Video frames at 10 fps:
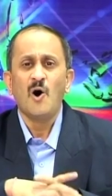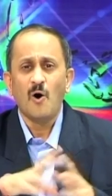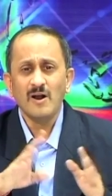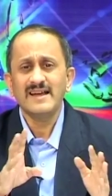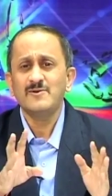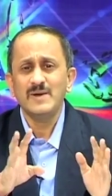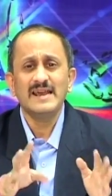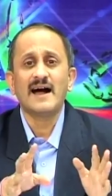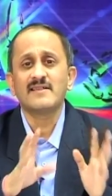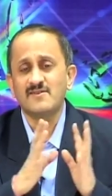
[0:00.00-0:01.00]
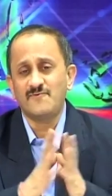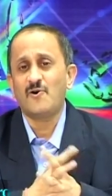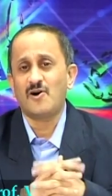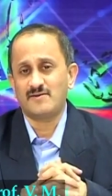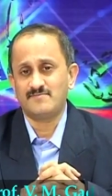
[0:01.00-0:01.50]
All that we ask
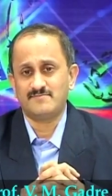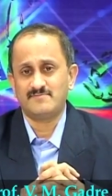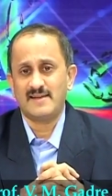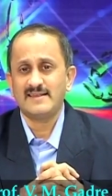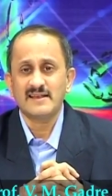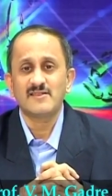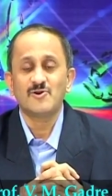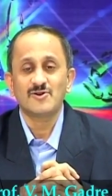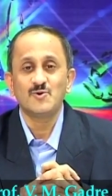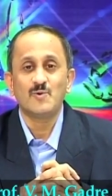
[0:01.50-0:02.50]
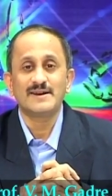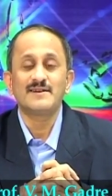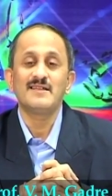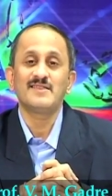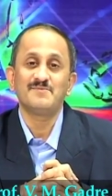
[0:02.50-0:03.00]
for, and that is not too
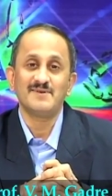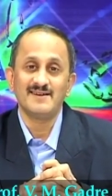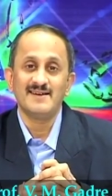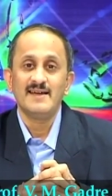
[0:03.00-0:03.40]
unreasonable,